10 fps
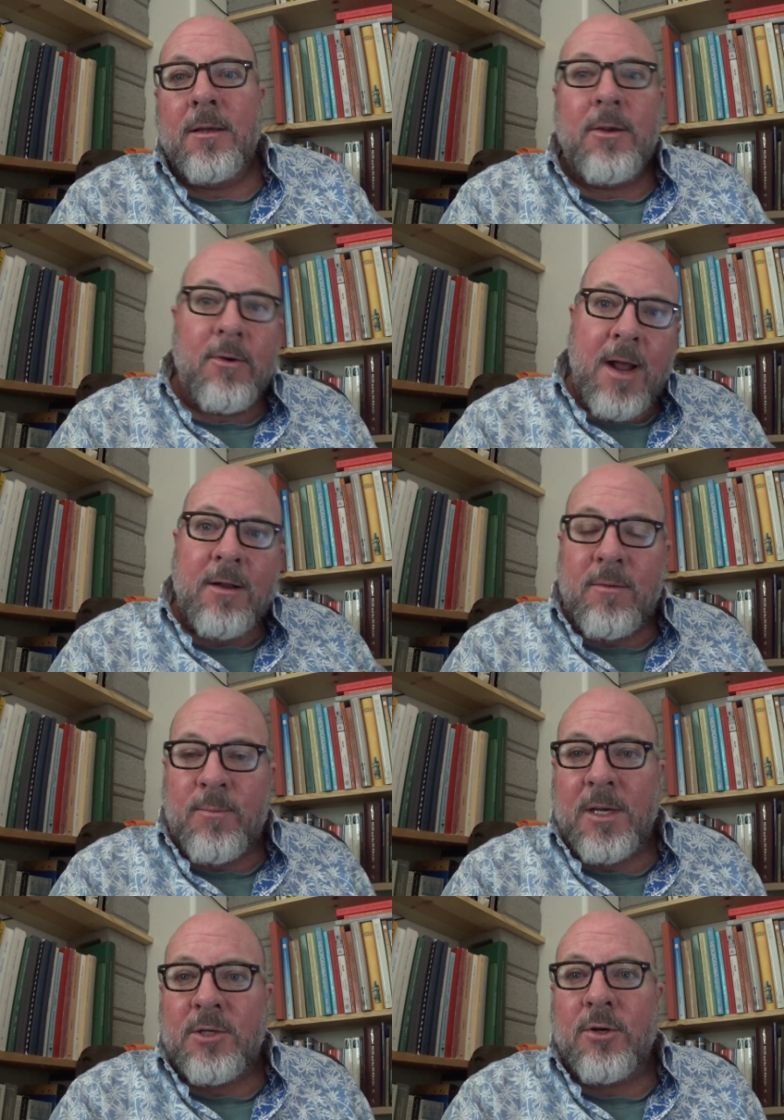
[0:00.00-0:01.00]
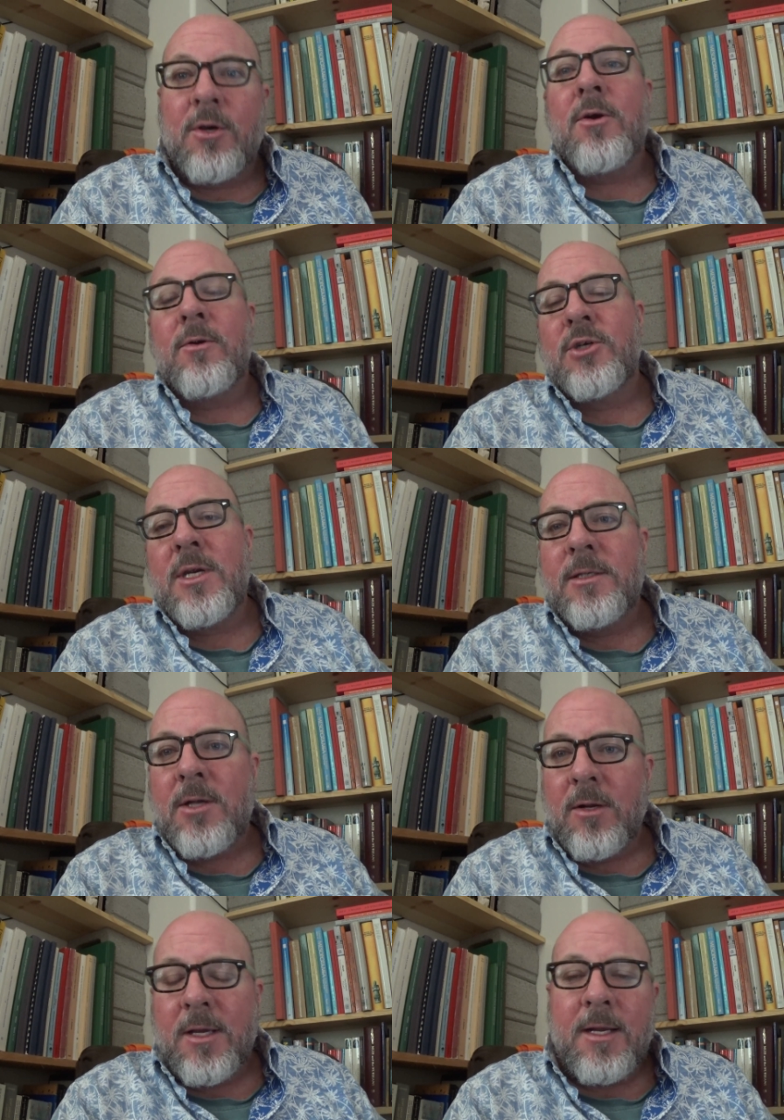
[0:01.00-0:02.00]
You're out of the picture. Your genes
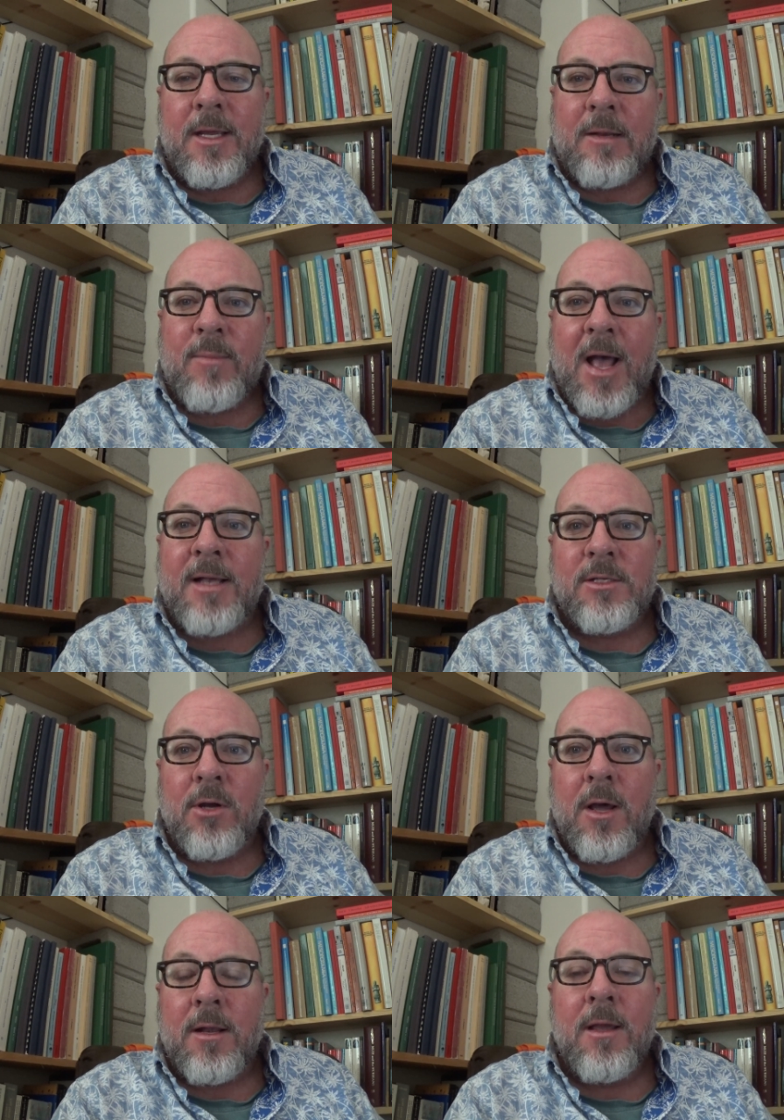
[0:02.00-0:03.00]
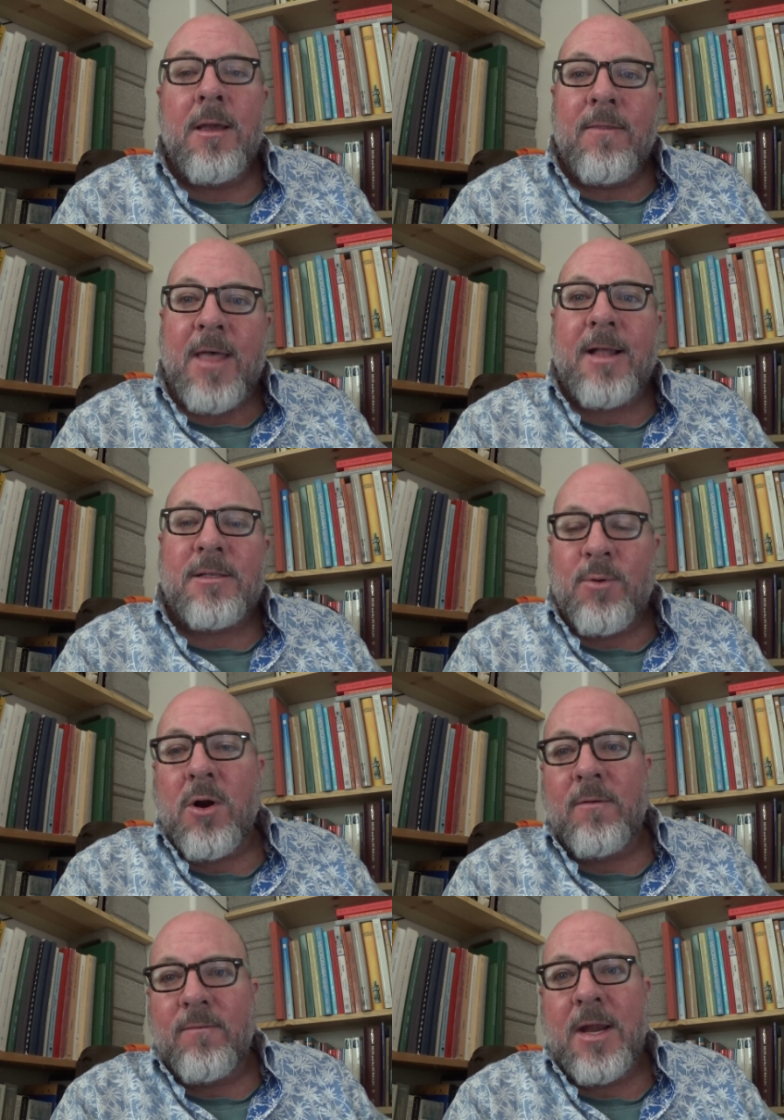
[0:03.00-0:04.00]
aren't going to get passed on. That's
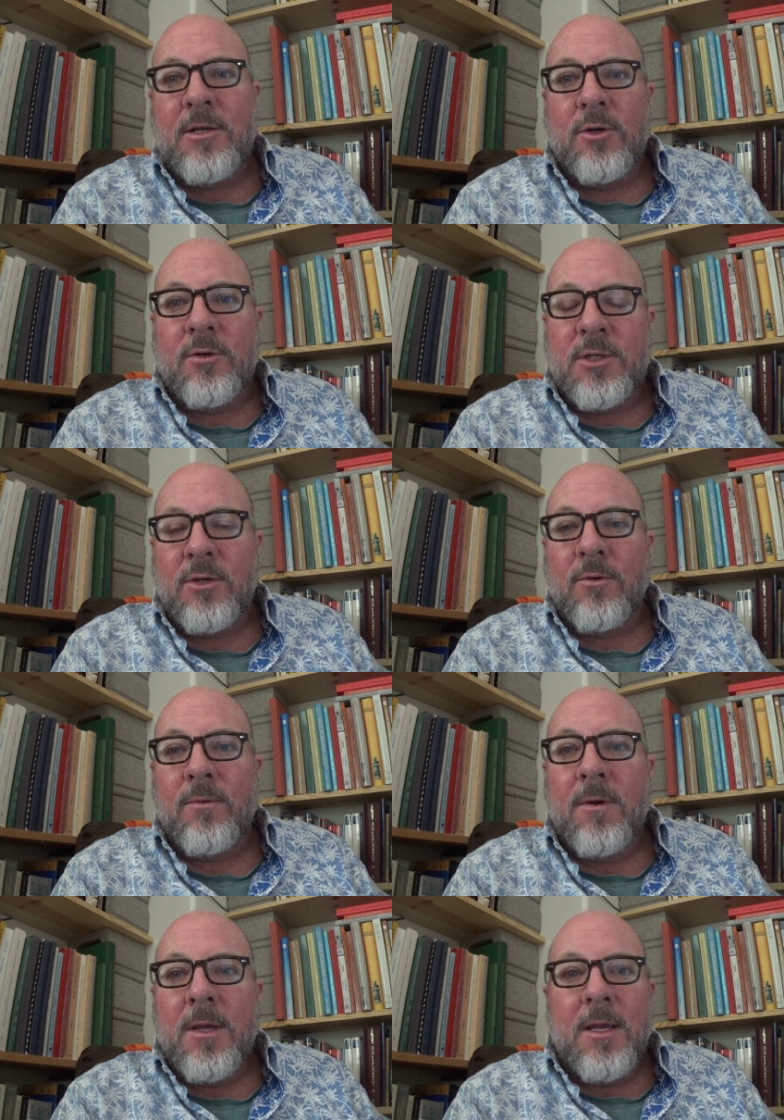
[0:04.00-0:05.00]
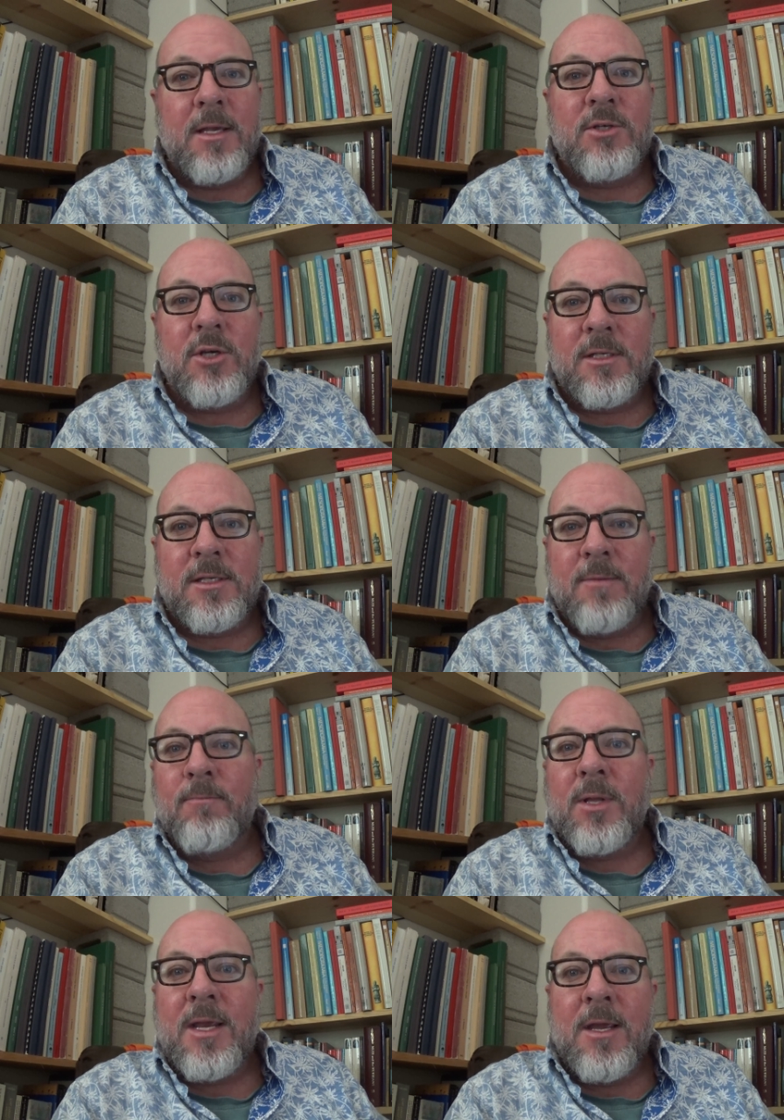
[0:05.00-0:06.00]
part of nature too. It's just
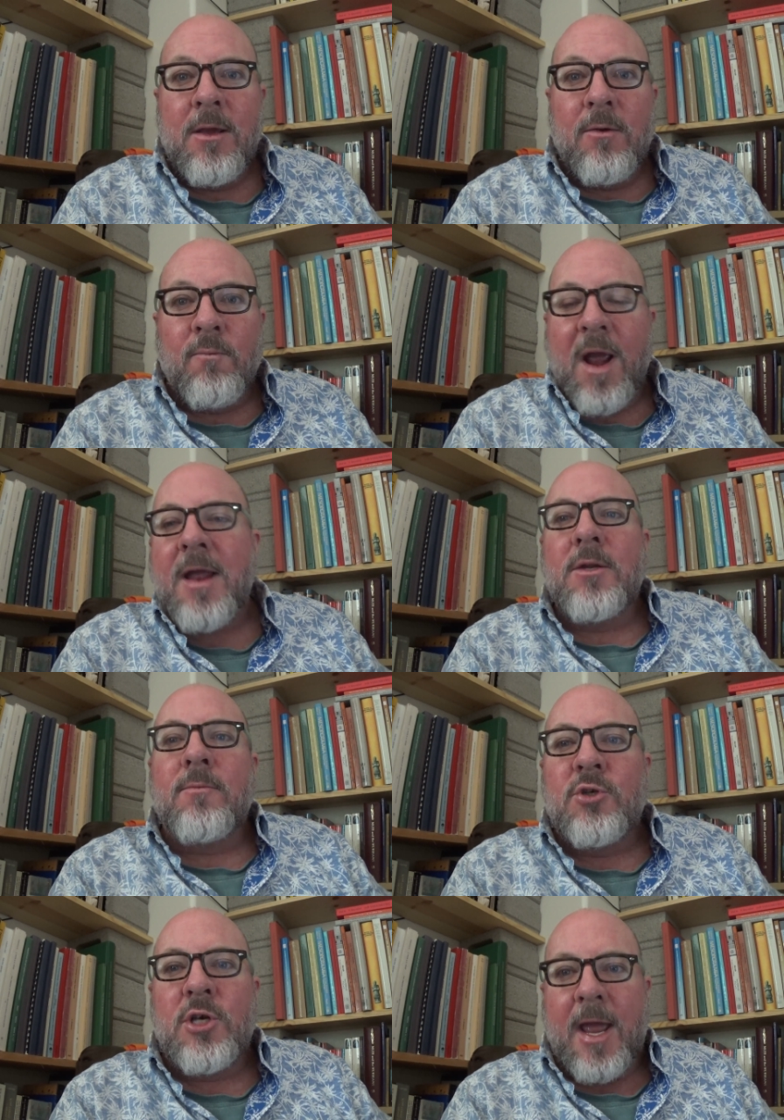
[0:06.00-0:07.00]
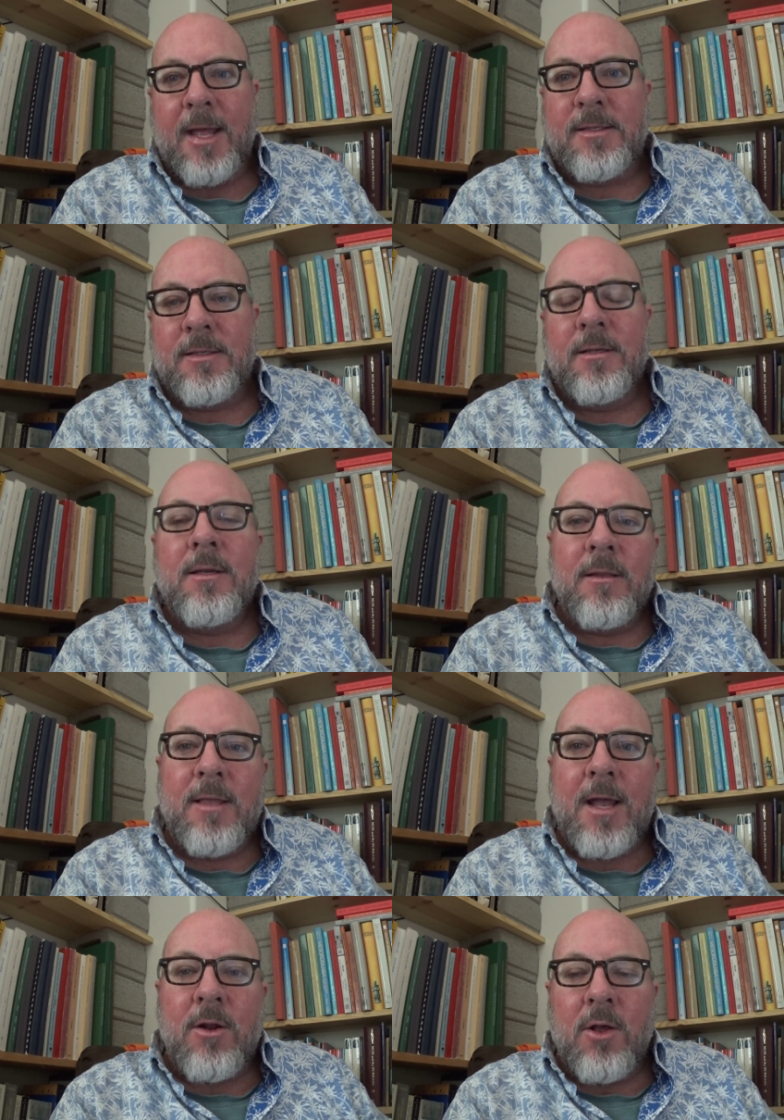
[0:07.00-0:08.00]
simply random chance.
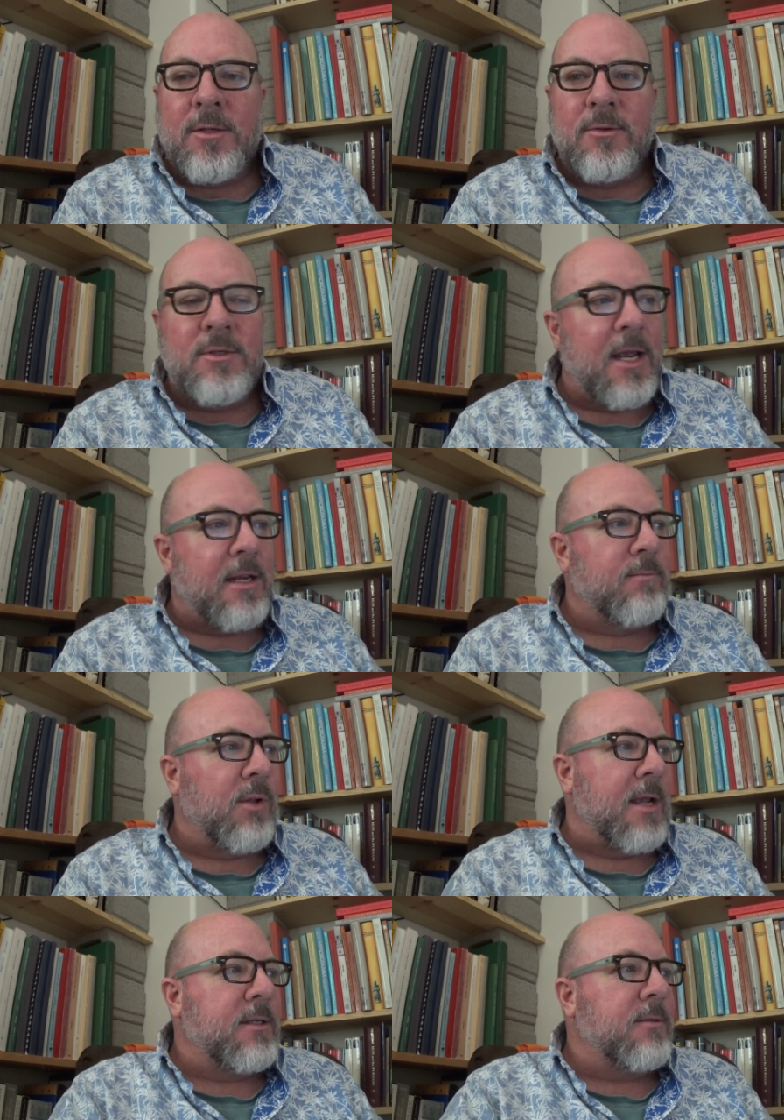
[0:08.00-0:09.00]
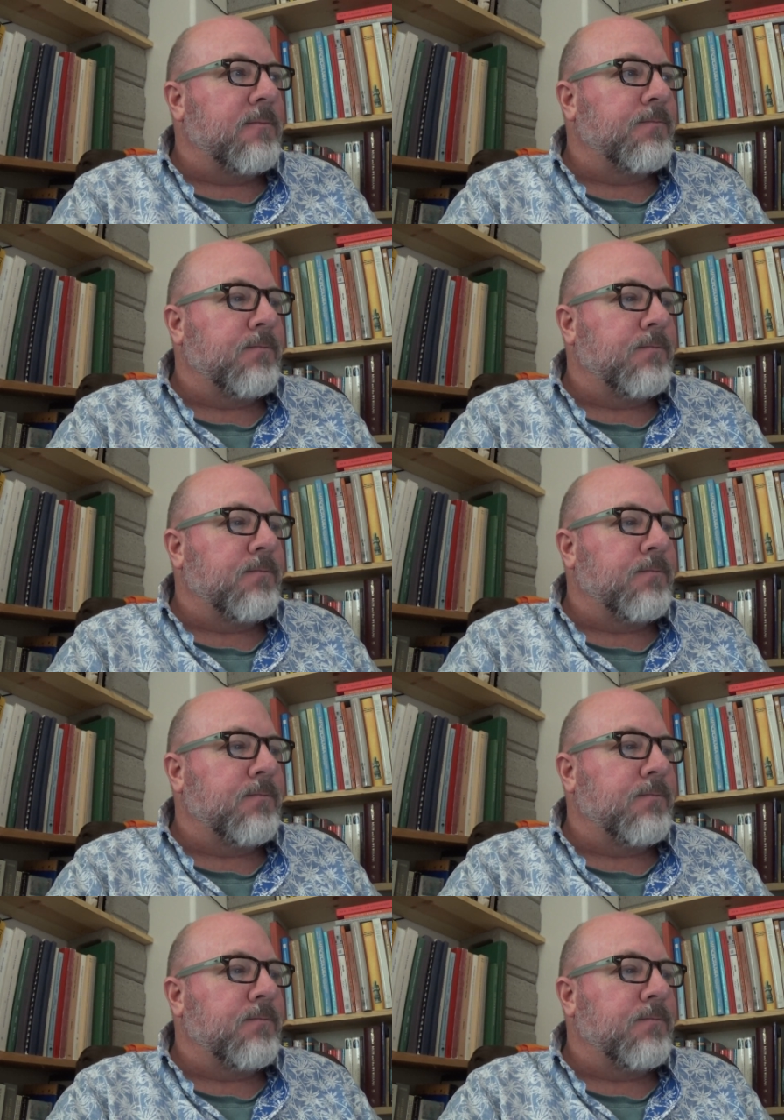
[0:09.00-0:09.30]
That also takes place.